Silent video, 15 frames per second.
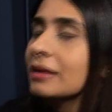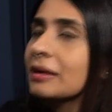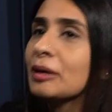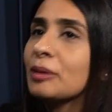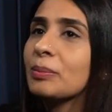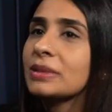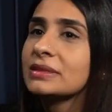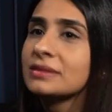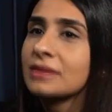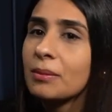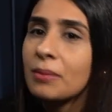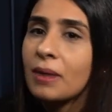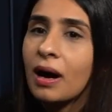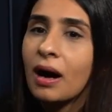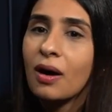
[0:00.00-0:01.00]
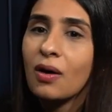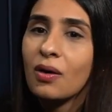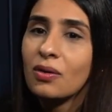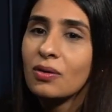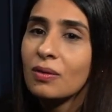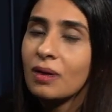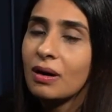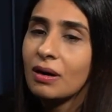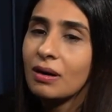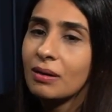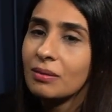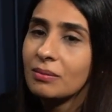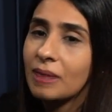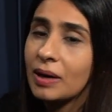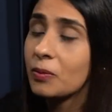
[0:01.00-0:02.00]
But somehow
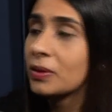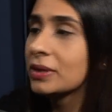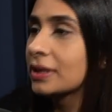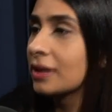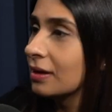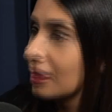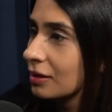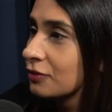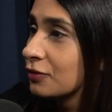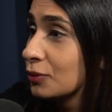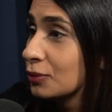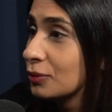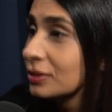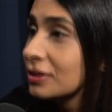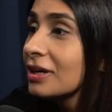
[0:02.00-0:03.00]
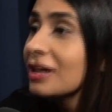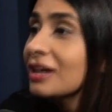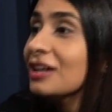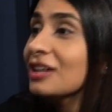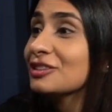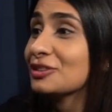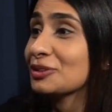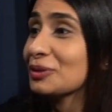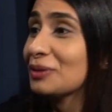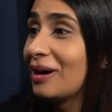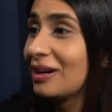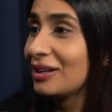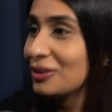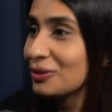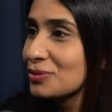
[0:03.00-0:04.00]
I wanted halal food, so
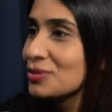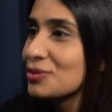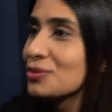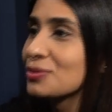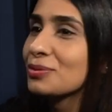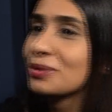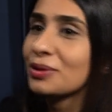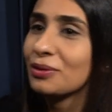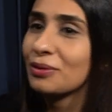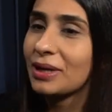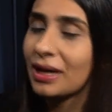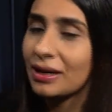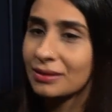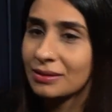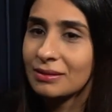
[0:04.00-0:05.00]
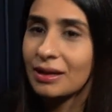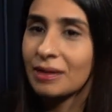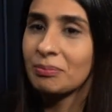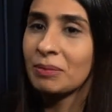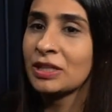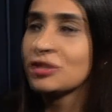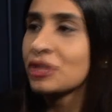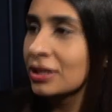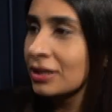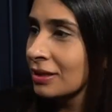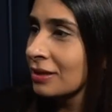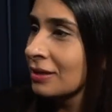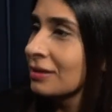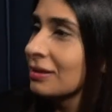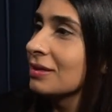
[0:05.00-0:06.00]
I used to get my
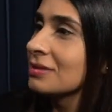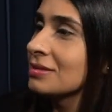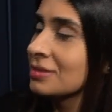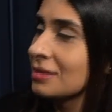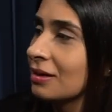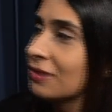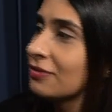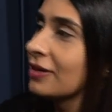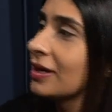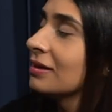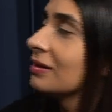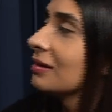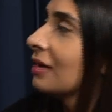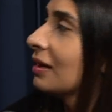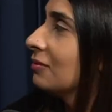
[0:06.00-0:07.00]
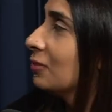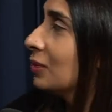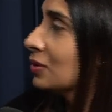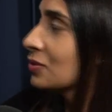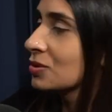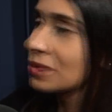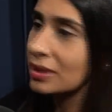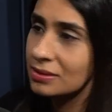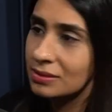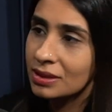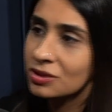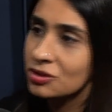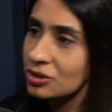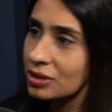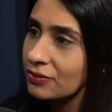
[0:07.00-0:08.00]
chicken and stuff, and we used to rent the
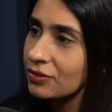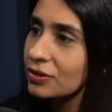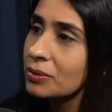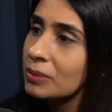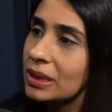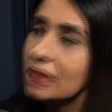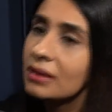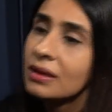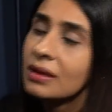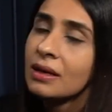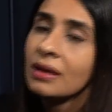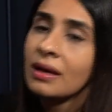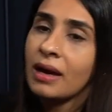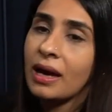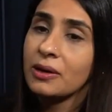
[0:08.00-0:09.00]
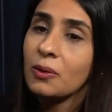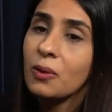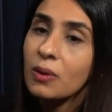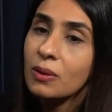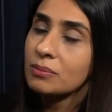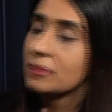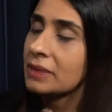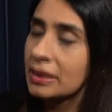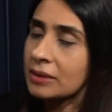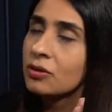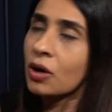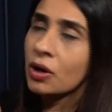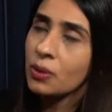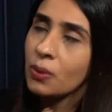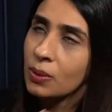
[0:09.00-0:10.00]
kitchen every week. And
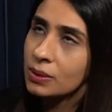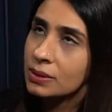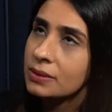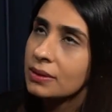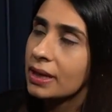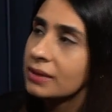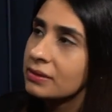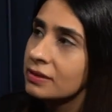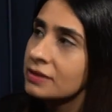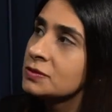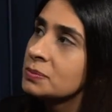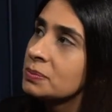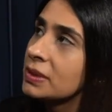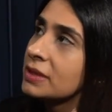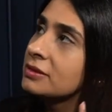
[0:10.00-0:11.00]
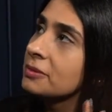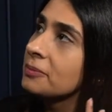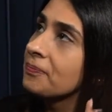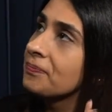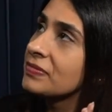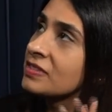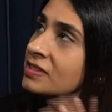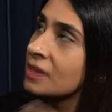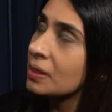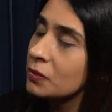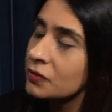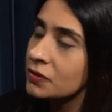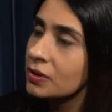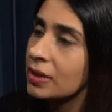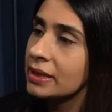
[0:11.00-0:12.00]
not all the writers, but some
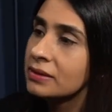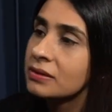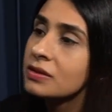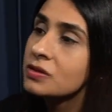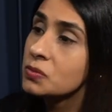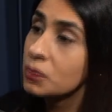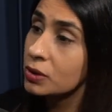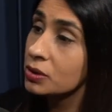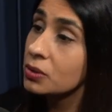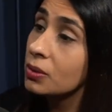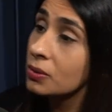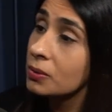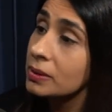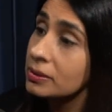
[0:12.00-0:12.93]
of the writers would cook with